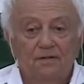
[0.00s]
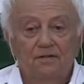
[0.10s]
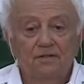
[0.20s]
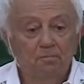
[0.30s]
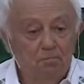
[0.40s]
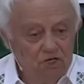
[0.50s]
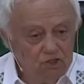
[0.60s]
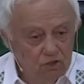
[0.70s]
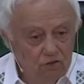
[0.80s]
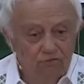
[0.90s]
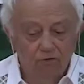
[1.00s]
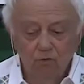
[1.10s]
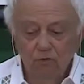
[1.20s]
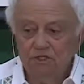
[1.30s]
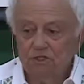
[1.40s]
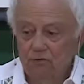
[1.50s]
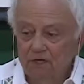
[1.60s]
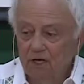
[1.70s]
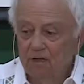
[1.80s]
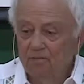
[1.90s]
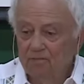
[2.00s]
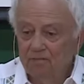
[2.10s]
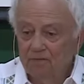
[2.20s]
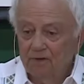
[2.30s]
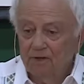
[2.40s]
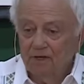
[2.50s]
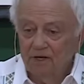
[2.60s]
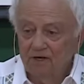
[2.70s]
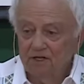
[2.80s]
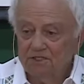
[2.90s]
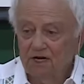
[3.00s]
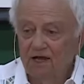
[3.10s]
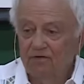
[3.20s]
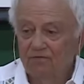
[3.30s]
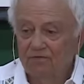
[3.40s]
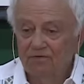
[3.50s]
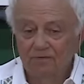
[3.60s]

the mission for which we came in this life.